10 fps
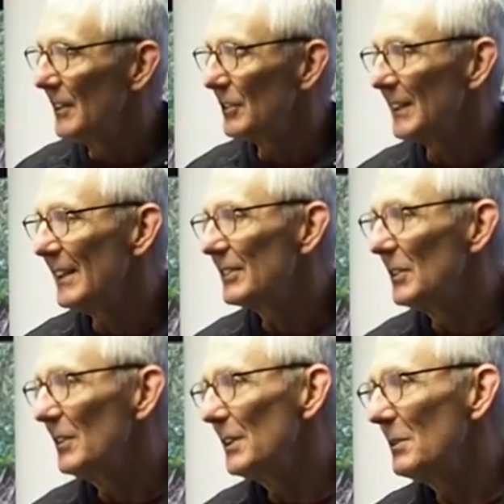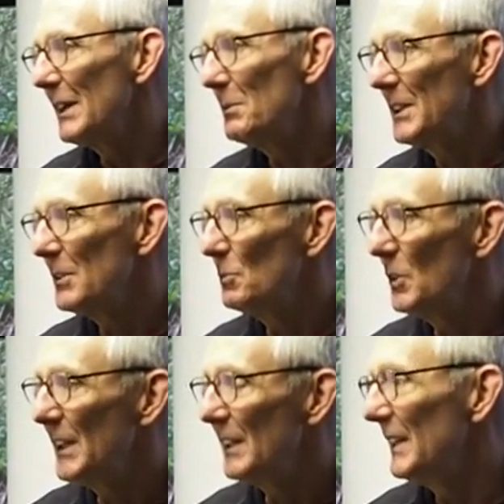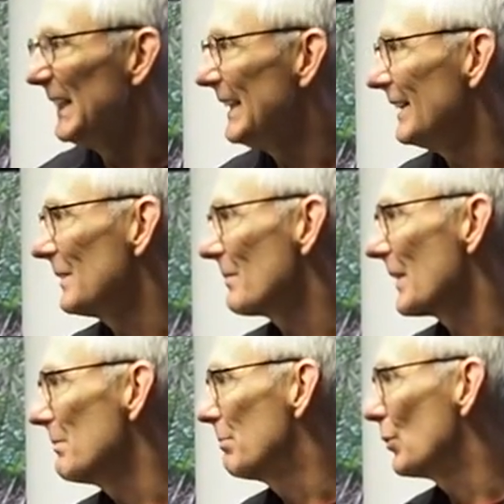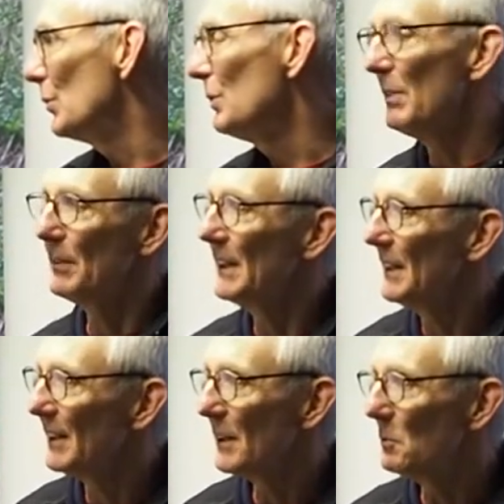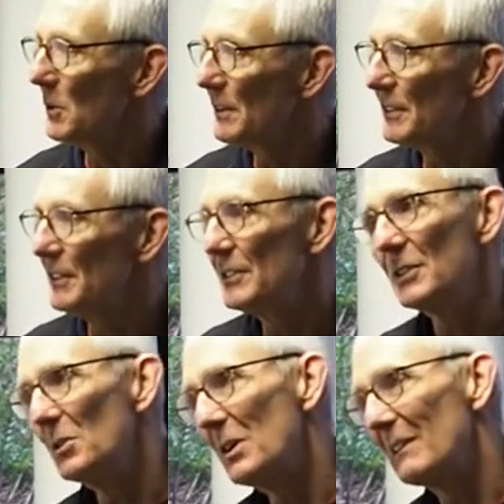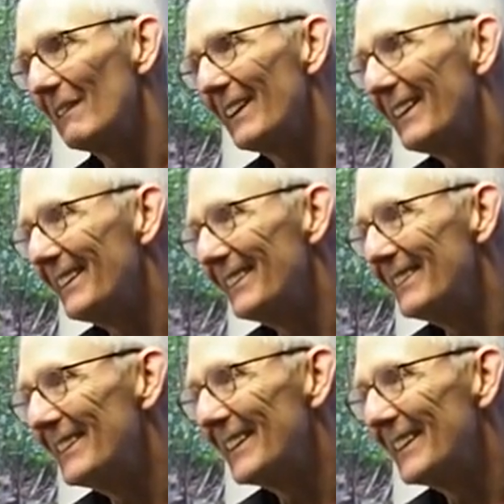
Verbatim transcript: So I guess the only way we can really prove if any of that works is to go out and